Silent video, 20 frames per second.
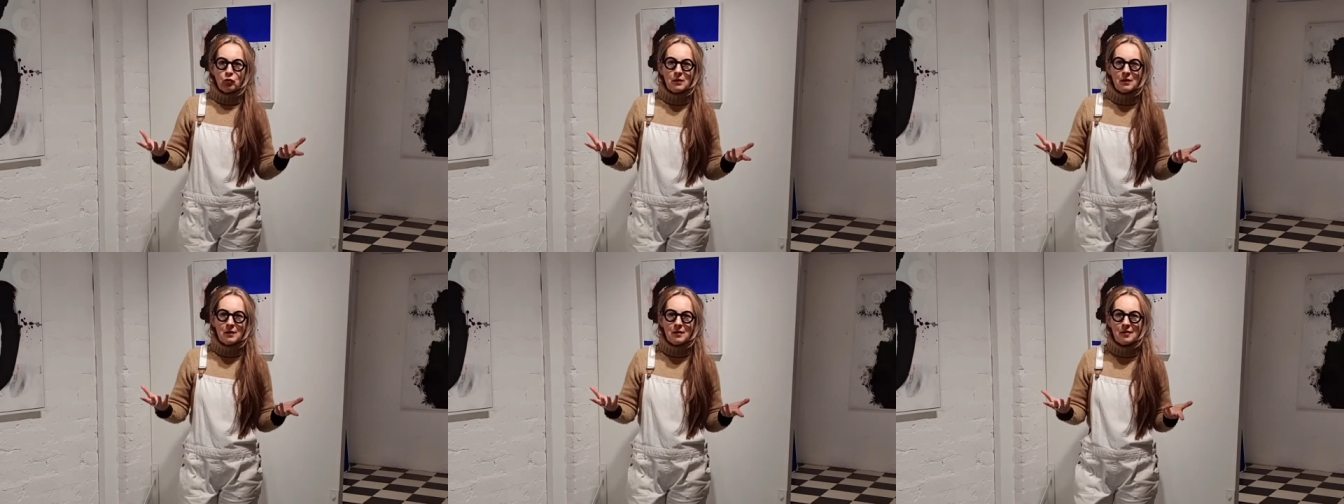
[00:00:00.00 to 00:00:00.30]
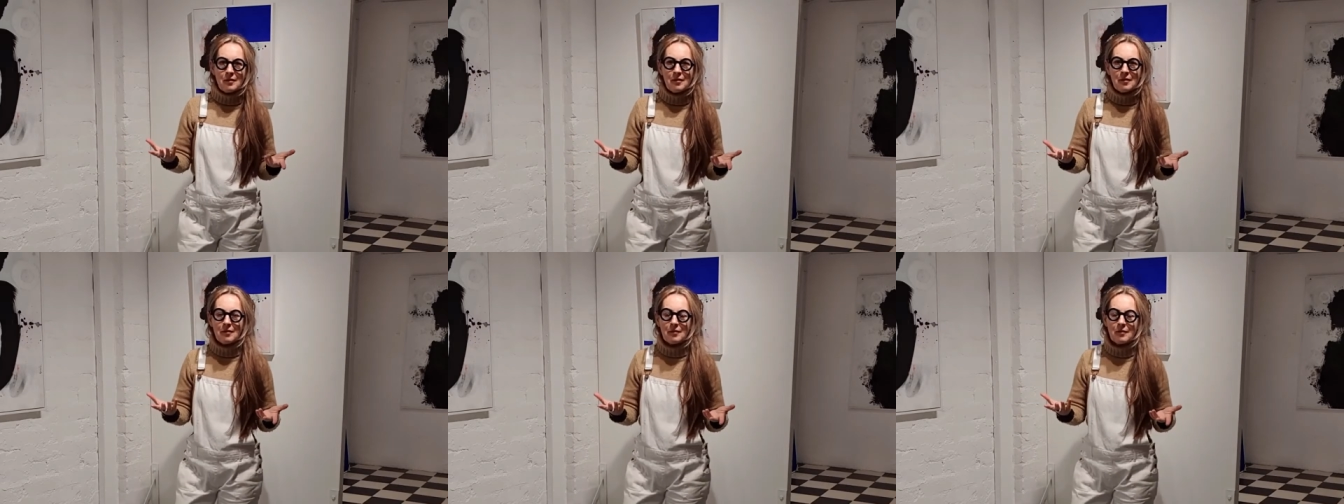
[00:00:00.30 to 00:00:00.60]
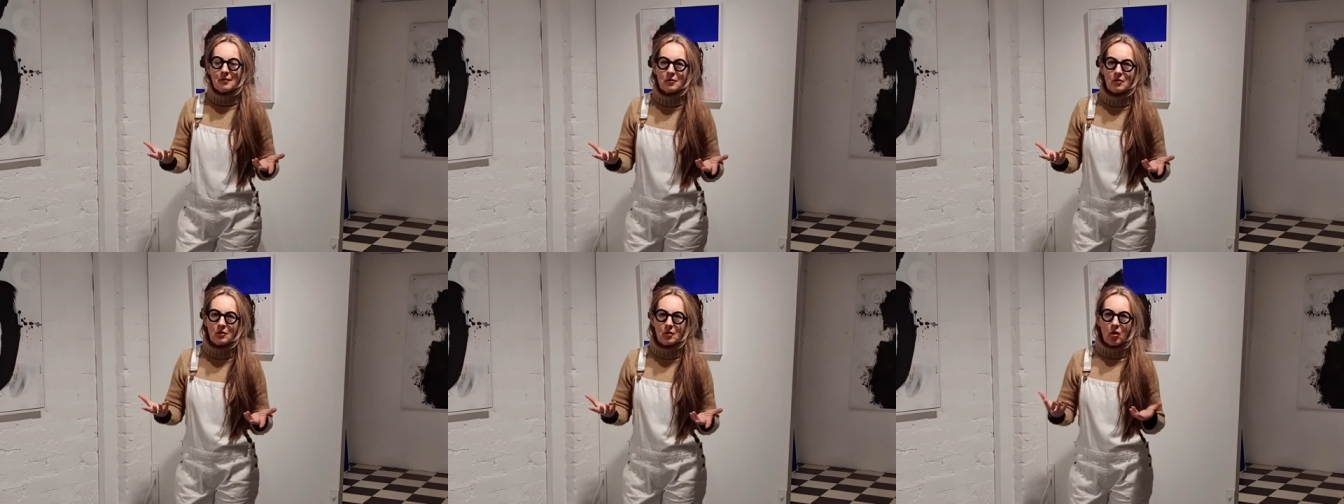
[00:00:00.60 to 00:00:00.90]
This
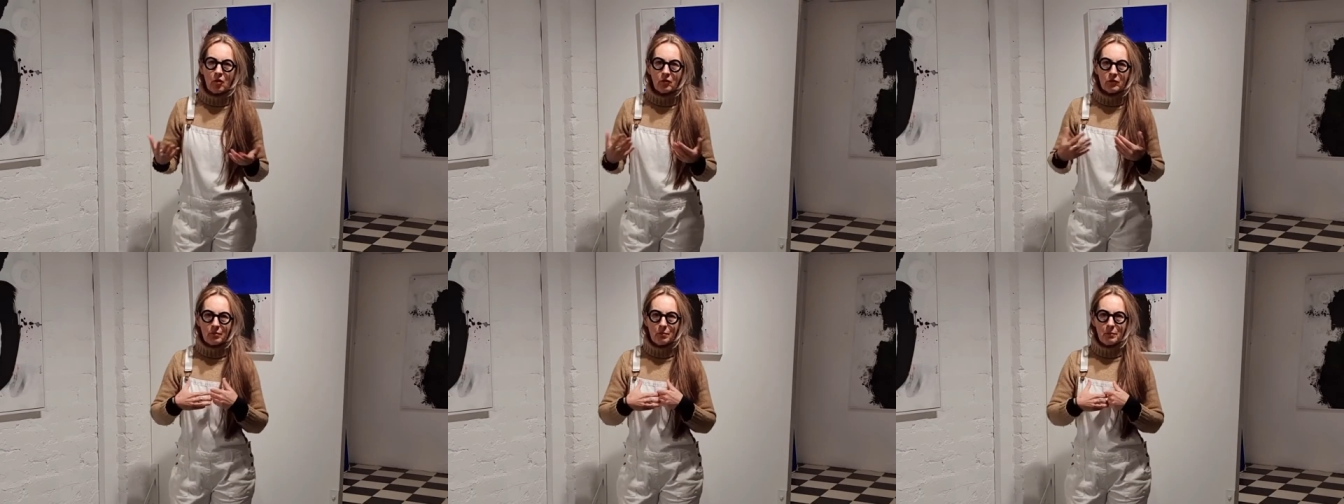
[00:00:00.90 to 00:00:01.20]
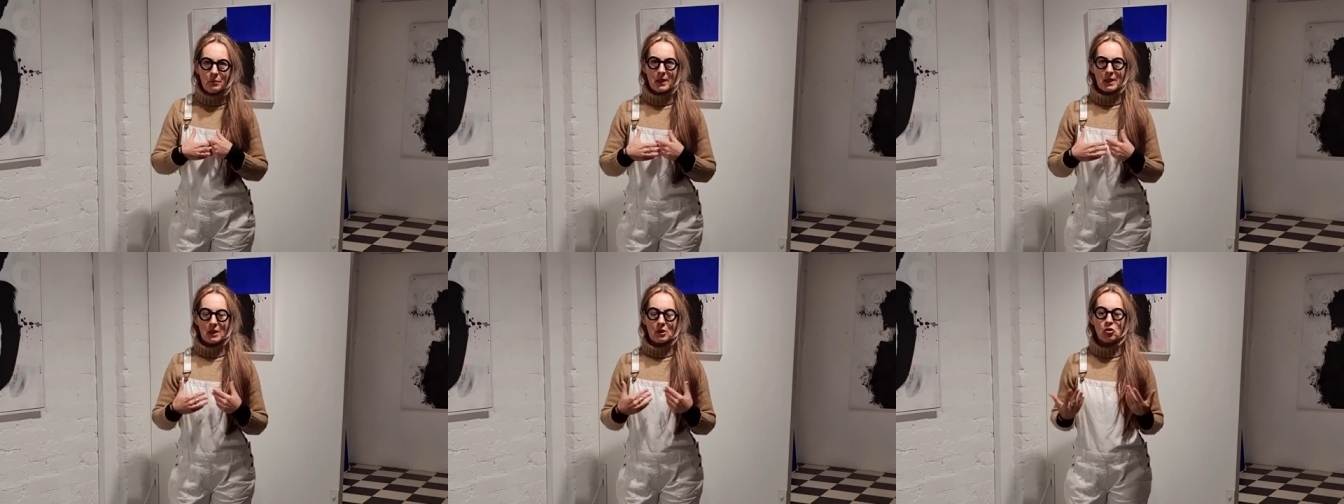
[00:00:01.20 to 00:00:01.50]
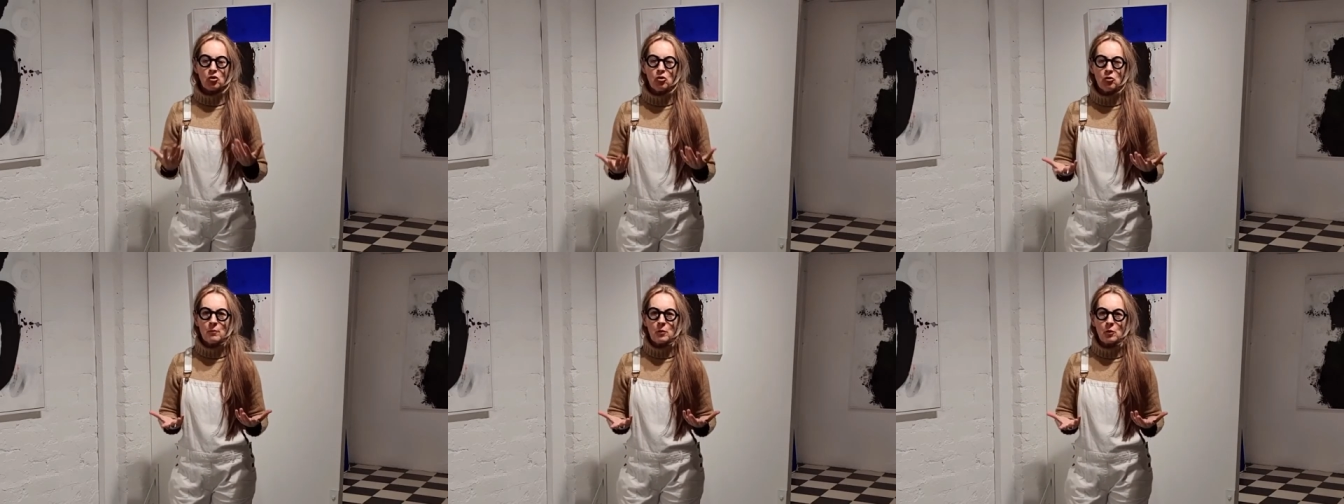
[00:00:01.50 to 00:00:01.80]
is us being
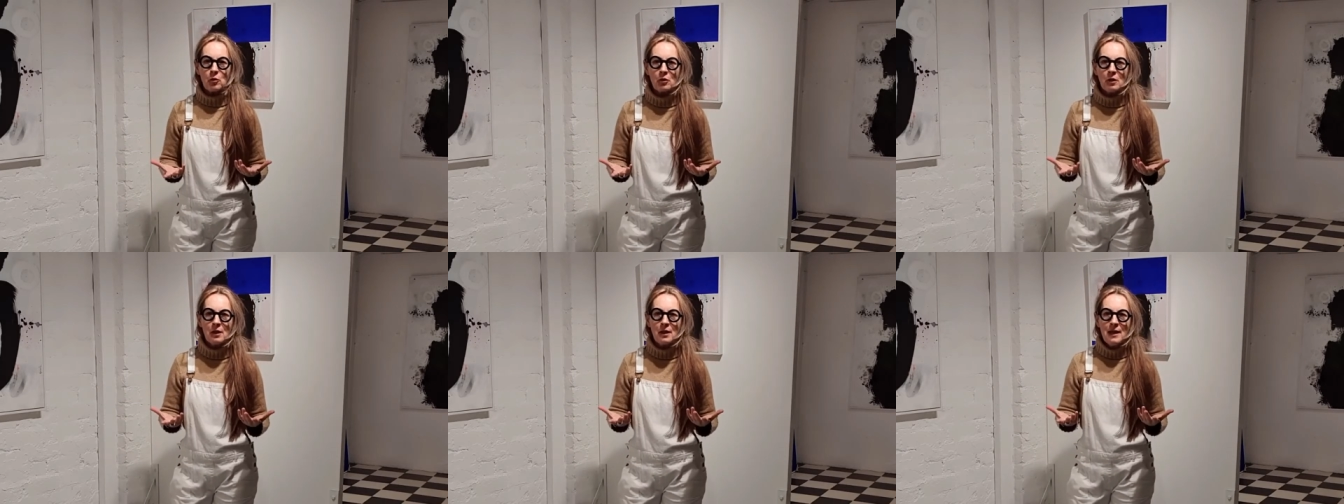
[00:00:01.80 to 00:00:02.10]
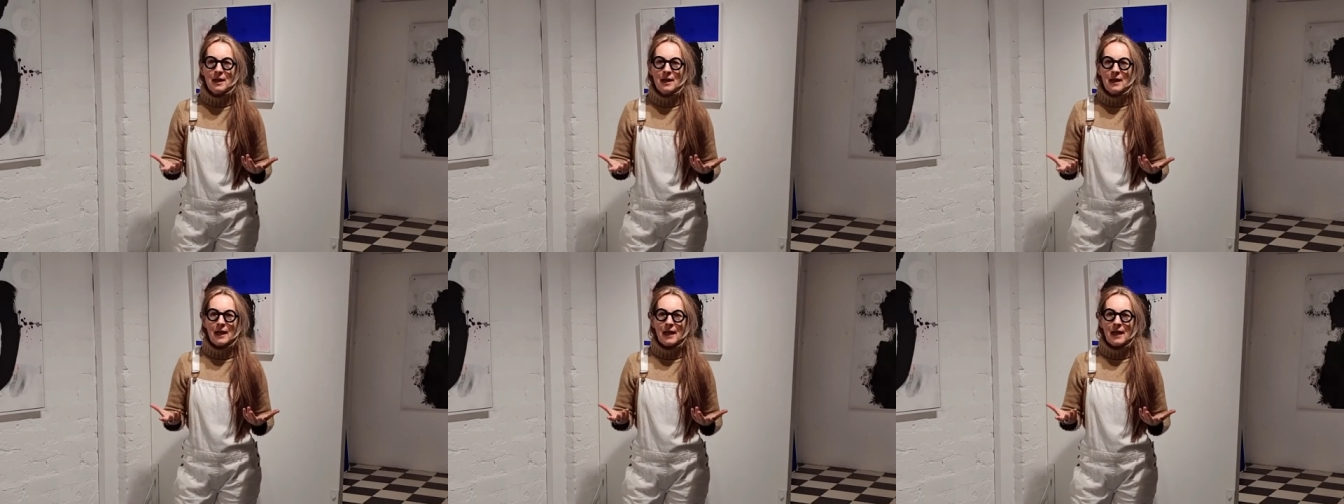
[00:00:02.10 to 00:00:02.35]
human.